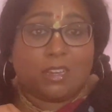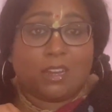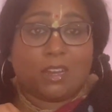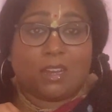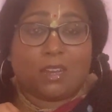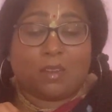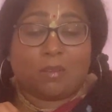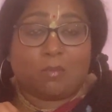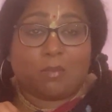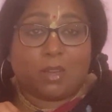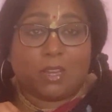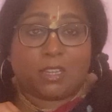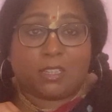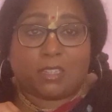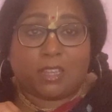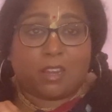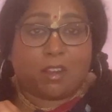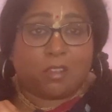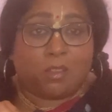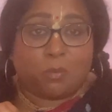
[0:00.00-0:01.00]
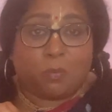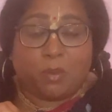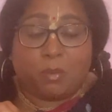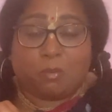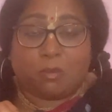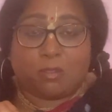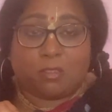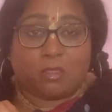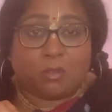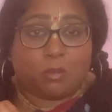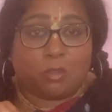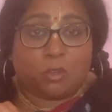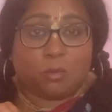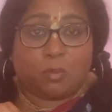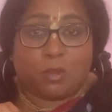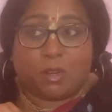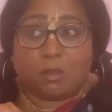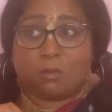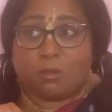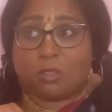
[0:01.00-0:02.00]
Um, and let other people see what
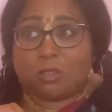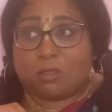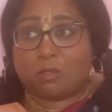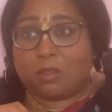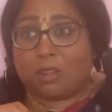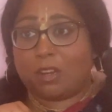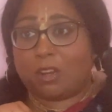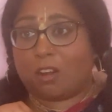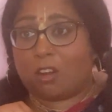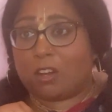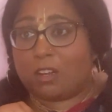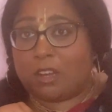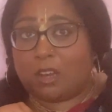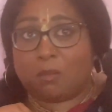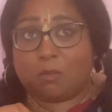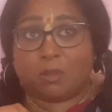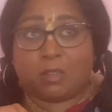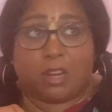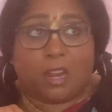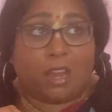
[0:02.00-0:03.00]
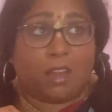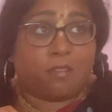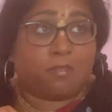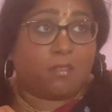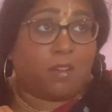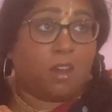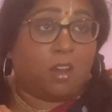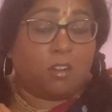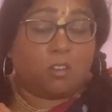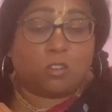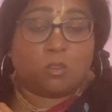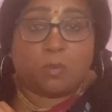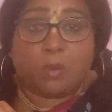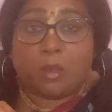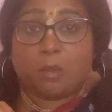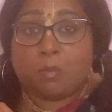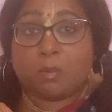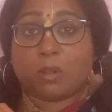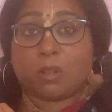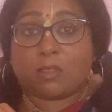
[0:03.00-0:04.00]
you've been up to. And a Harinam could have 100
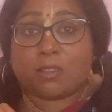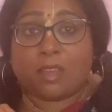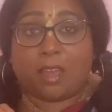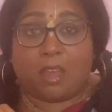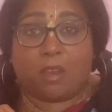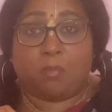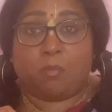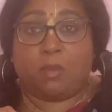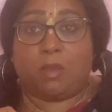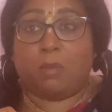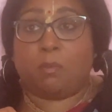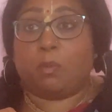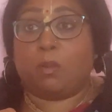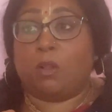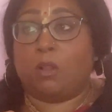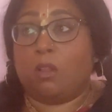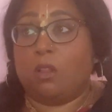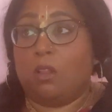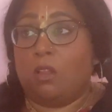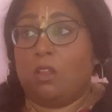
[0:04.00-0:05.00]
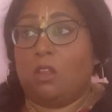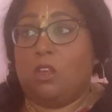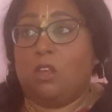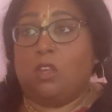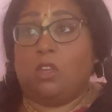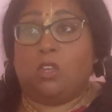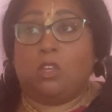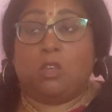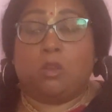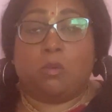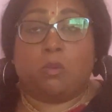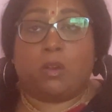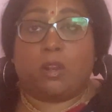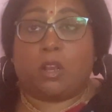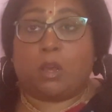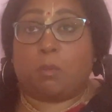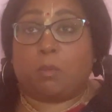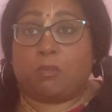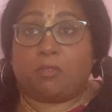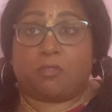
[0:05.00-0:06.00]
people, 10 people, you and a
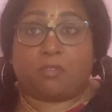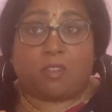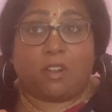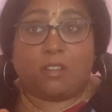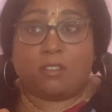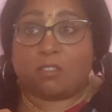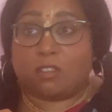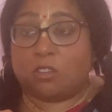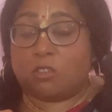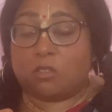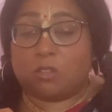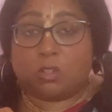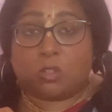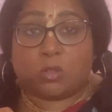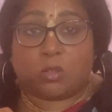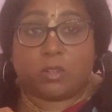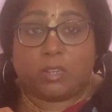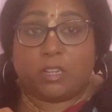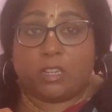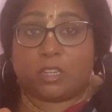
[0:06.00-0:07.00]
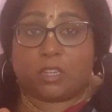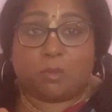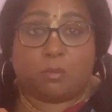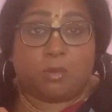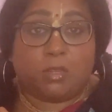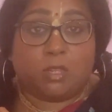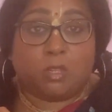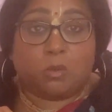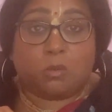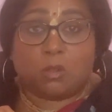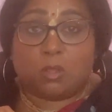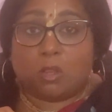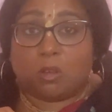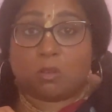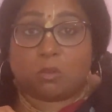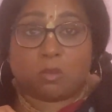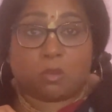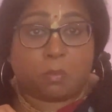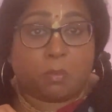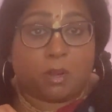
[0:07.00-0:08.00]
couple friends under a tree. It could be you
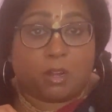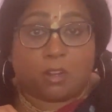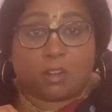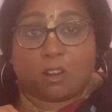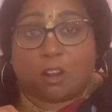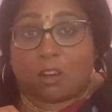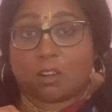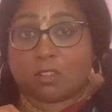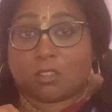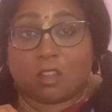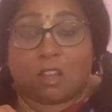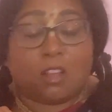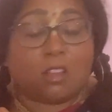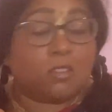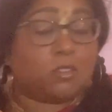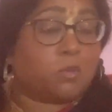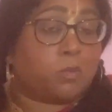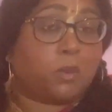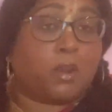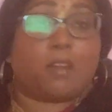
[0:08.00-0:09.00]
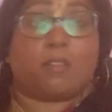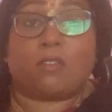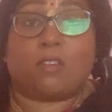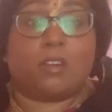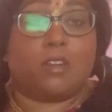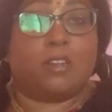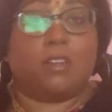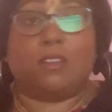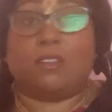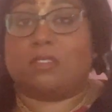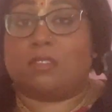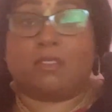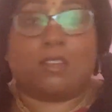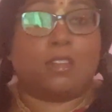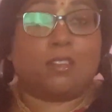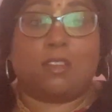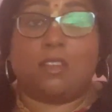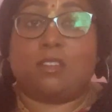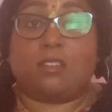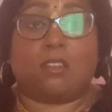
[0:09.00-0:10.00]
alone with a pair of card Whatever it is,
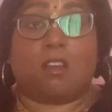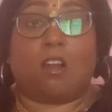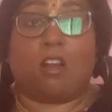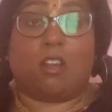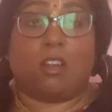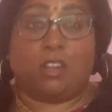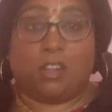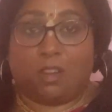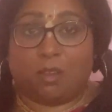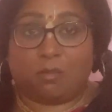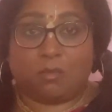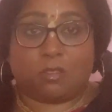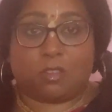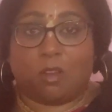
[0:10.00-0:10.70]
that it's a harinam.